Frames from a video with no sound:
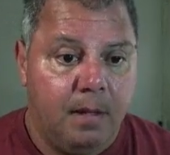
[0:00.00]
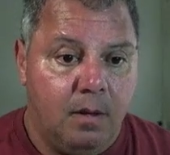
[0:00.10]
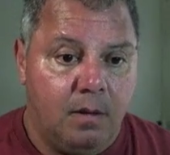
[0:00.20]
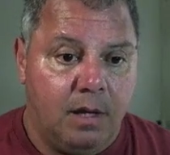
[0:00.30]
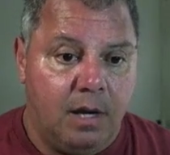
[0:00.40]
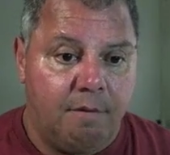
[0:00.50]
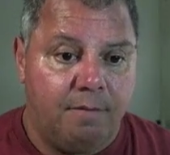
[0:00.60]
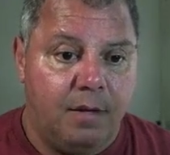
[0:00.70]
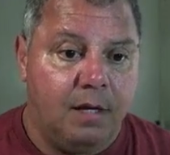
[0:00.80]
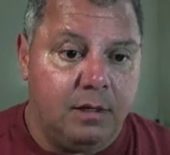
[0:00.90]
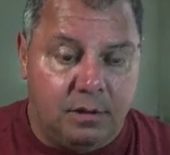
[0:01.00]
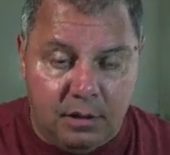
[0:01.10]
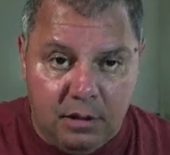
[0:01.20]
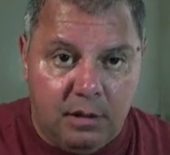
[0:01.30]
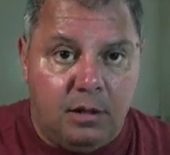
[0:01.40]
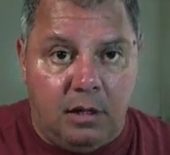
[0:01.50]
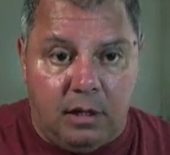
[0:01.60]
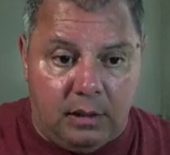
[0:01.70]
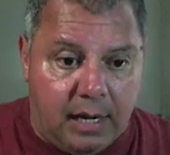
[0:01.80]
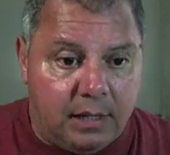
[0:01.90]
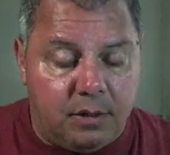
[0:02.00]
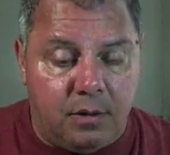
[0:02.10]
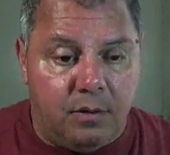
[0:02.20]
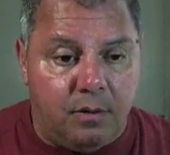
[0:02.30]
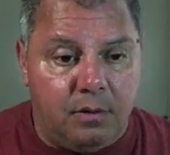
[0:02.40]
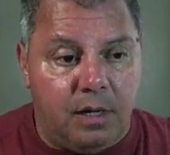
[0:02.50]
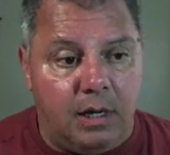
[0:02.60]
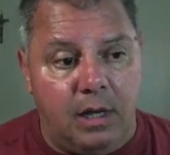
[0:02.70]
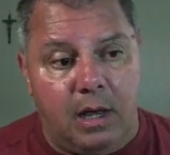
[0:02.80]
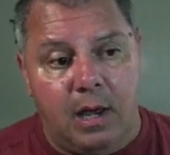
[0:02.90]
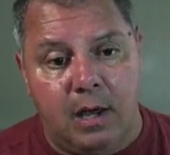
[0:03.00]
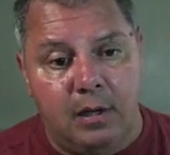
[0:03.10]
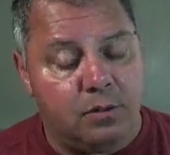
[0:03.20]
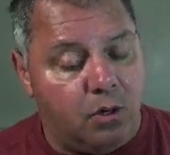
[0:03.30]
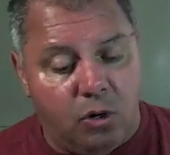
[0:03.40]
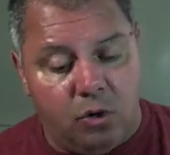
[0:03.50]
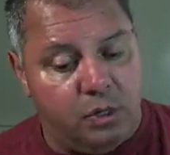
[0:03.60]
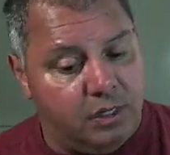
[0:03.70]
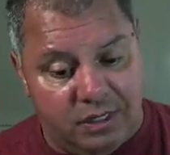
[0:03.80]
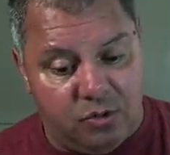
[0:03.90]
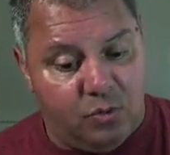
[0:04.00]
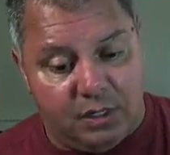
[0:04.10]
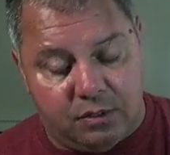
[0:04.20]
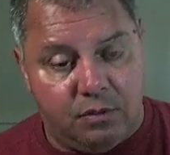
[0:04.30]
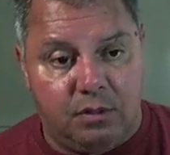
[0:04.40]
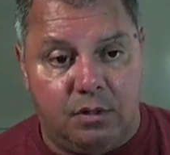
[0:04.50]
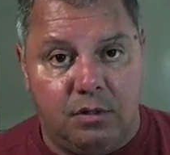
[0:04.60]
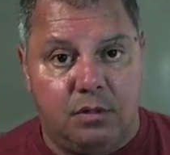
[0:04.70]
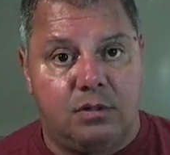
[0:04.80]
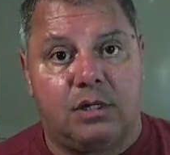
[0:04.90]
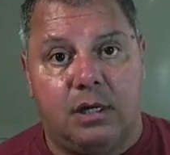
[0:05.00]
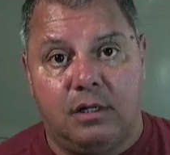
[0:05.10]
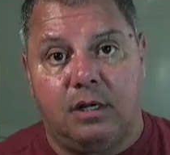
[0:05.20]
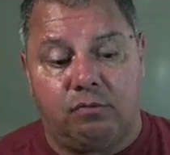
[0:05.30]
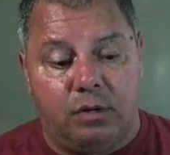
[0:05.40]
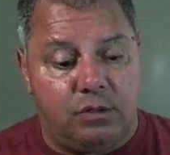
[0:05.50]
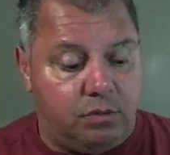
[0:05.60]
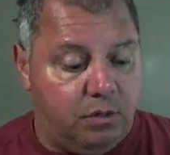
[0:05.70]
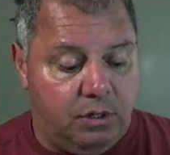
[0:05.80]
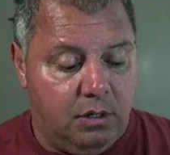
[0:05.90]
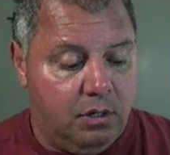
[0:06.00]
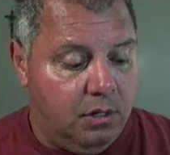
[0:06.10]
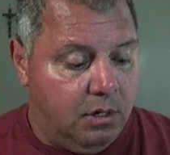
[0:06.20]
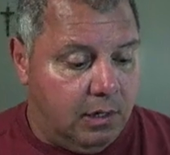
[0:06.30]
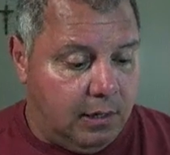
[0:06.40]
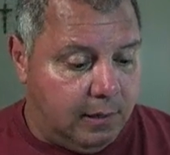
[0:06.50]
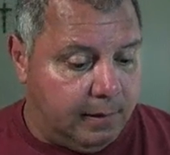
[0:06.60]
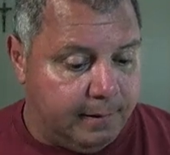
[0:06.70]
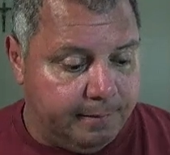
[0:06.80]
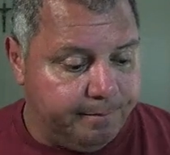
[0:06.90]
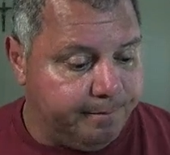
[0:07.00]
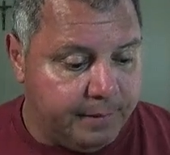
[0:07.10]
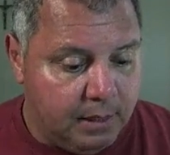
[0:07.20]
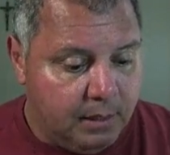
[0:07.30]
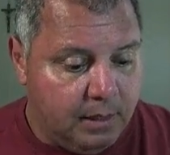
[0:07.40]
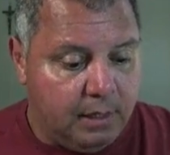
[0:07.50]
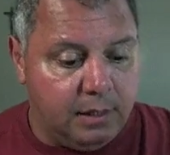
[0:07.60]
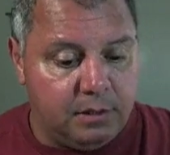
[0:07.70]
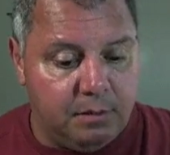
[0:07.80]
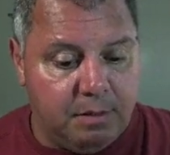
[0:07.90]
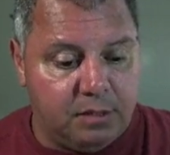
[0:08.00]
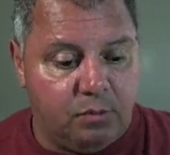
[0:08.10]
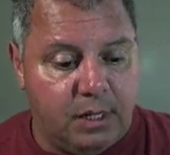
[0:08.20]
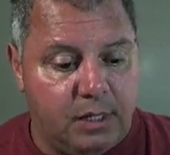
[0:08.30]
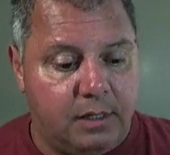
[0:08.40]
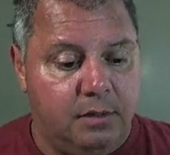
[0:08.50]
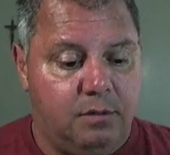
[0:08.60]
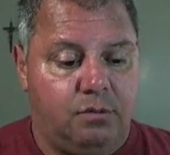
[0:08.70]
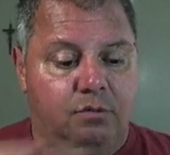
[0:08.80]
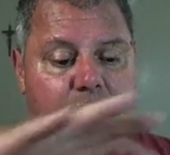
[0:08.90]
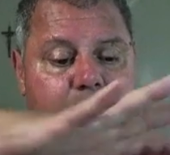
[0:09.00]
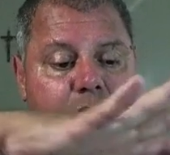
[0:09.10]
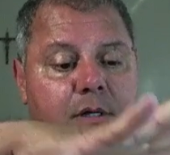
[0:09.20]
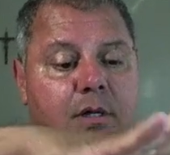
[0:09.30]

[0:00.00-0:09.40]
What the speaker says: Okay, if it is a lot of turn and it's old, it doesn't want to turn, and you're going to decide to take a wrench to it, I guess the best way I can describe is